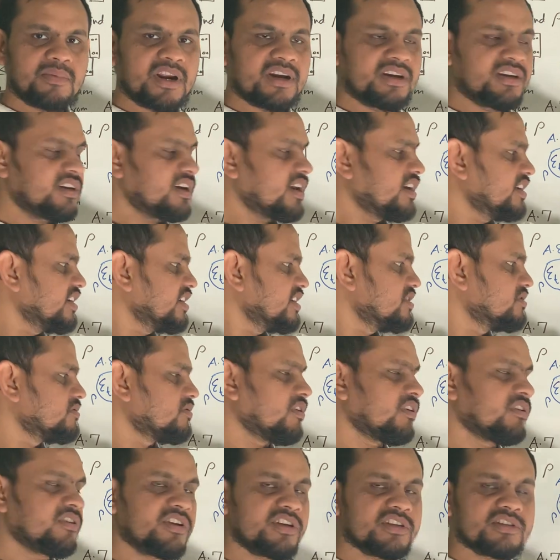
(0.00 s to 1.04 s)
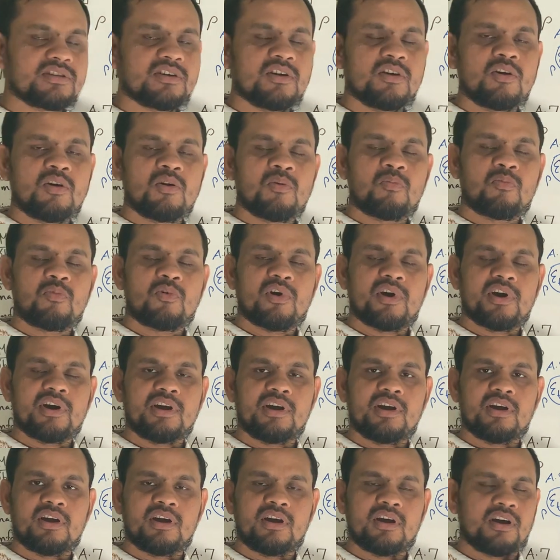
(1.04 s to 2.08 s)
material, it is always
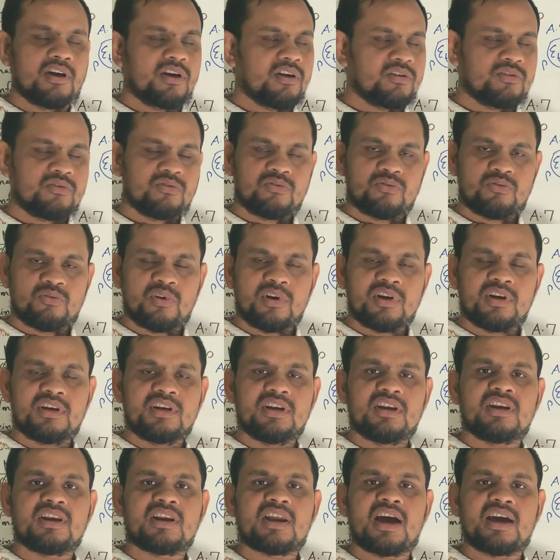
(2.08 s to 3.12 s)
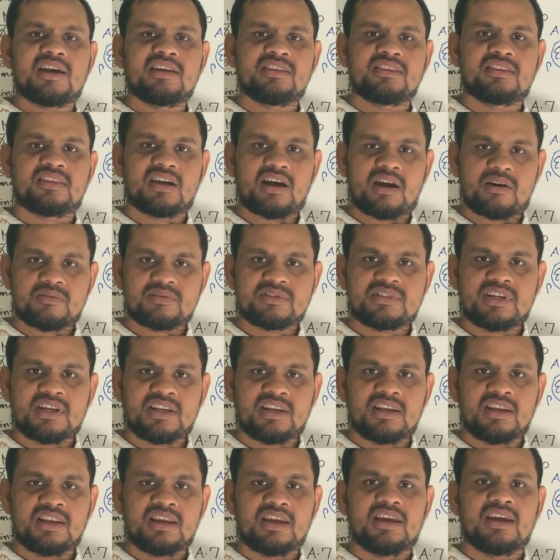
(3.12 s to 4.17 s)

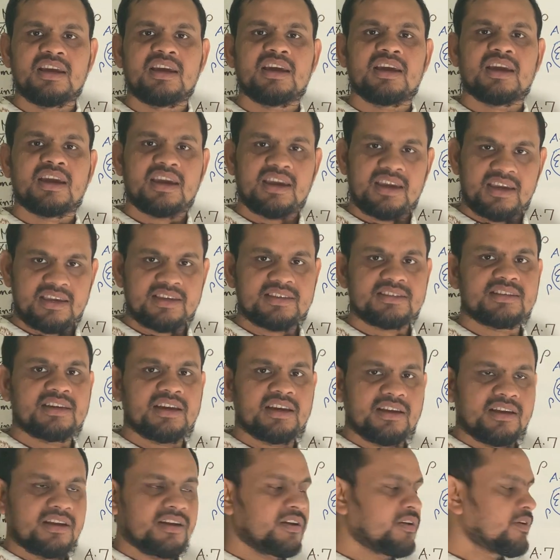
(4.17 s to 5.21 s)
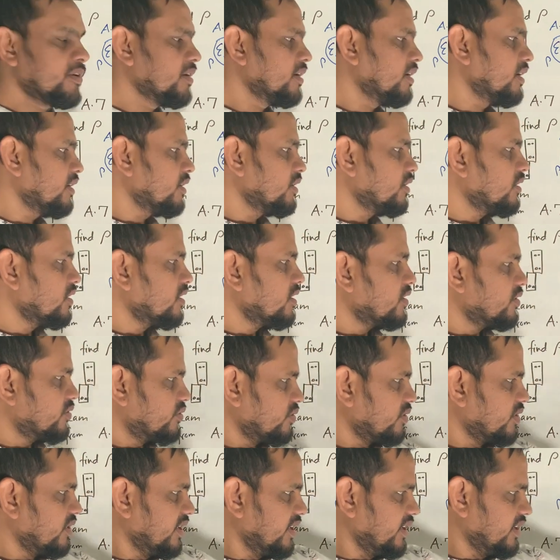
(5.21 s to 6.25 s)
29,000 KSI.
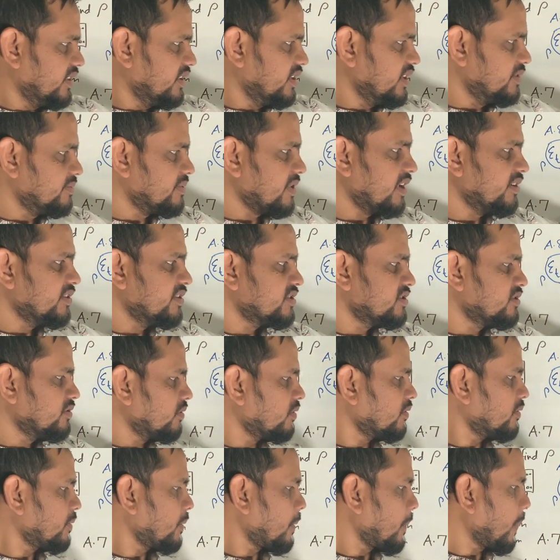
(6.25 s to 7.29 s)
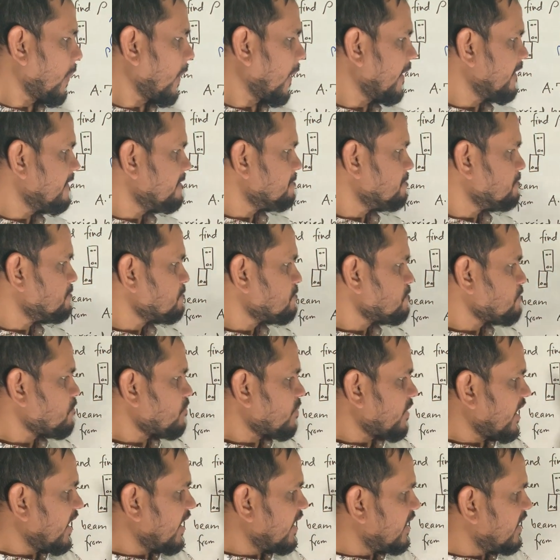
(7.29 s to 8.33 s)
So this value is known.
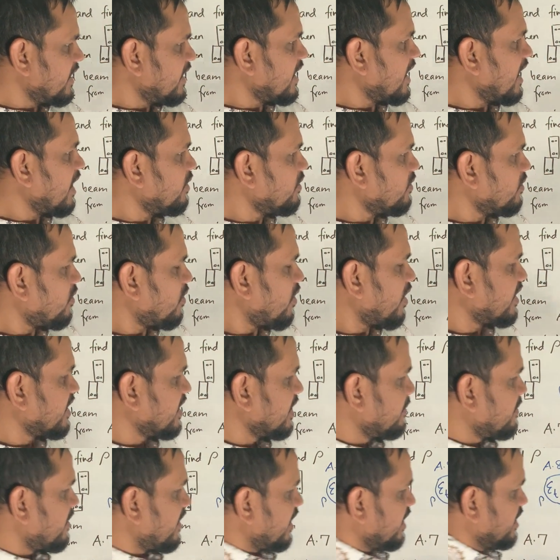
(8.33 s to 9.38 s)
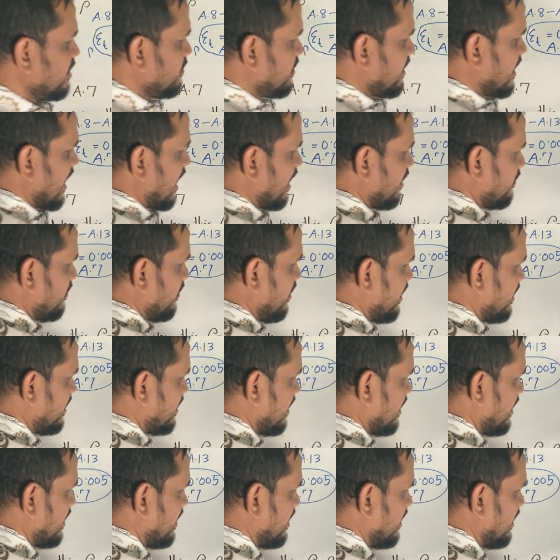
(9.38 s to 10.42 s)
Now whatever you
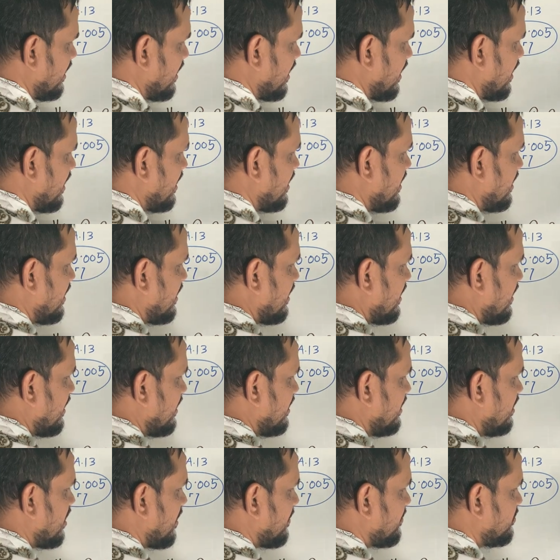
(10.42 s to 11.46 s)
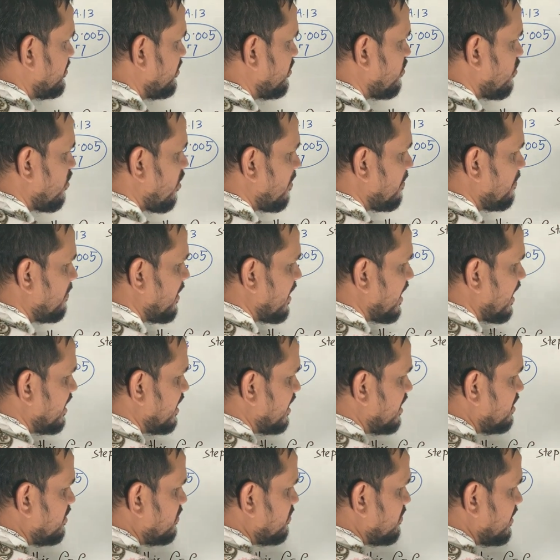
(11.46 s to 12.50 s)
calculated here, you have to compare
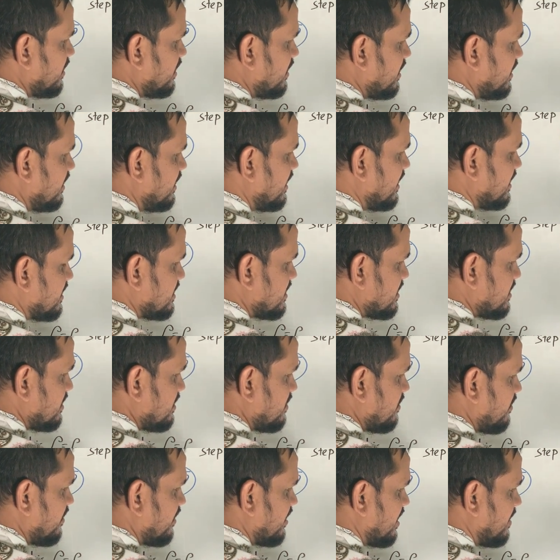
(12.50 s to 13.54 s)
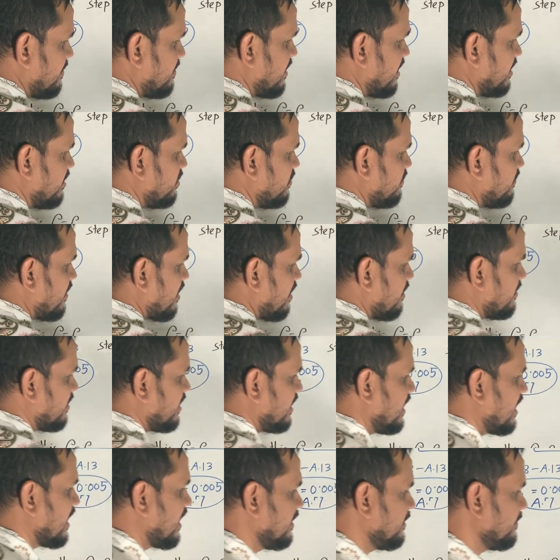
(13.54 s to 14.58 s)
it with this, whatever you found
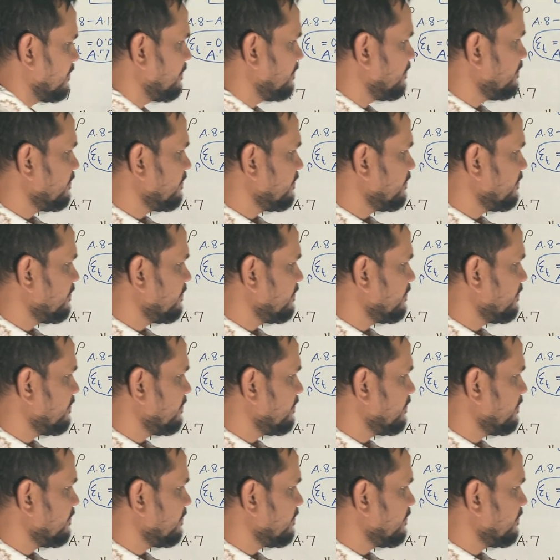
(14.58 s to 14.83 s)
here.